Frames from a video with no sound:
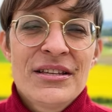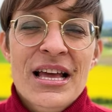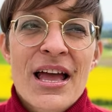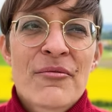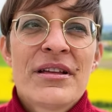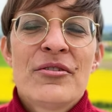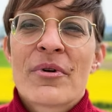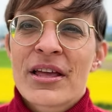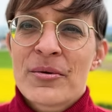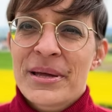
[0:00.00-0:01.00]
I really
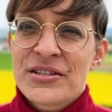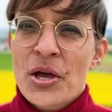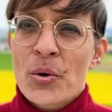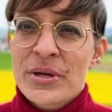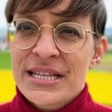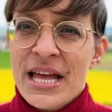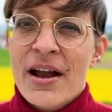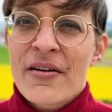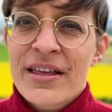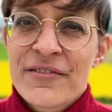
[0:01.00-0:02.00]
recommend going
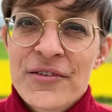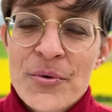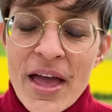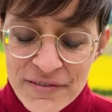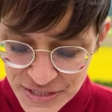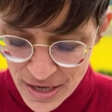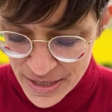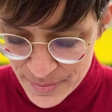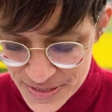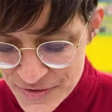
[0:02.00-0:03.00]
there if you have
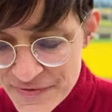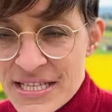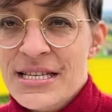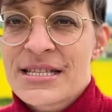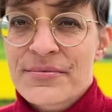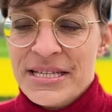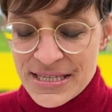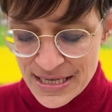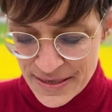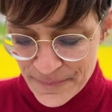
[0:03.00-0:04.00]
time to visit
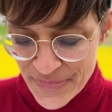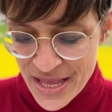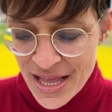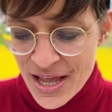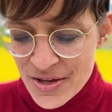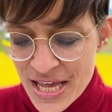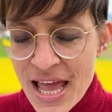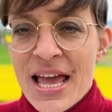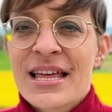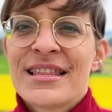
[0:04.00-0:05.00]
Switzerland.
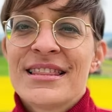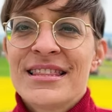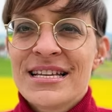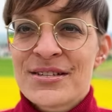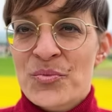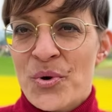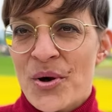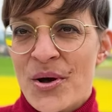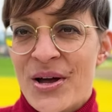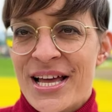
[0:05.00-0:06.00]
Okay, this
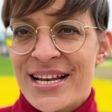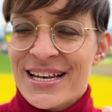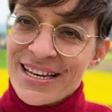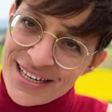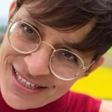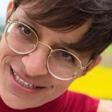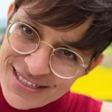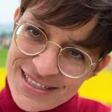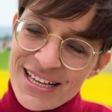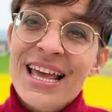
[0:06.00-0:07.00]
one,
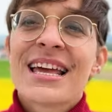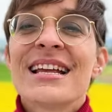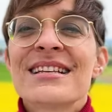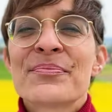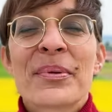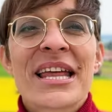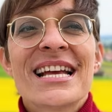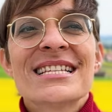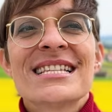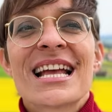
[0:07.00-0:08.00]
it is
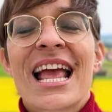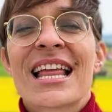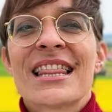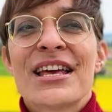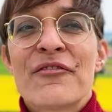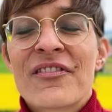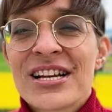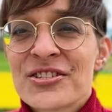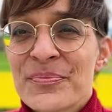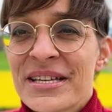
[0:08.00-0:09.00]
placed in the
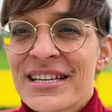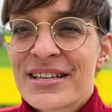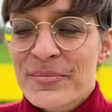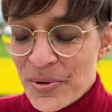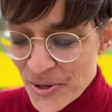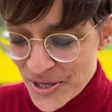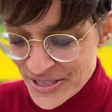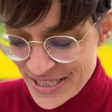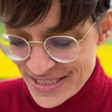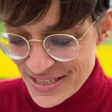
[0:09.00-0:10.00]
French-speaking part,
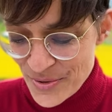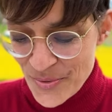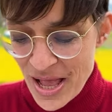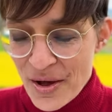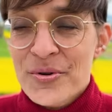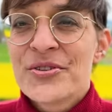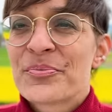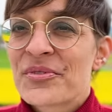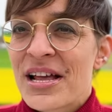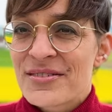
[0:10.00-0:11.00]
so how would you
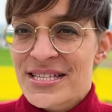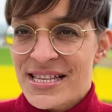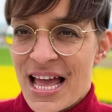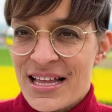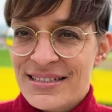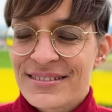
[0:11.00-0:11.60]
pronounce that?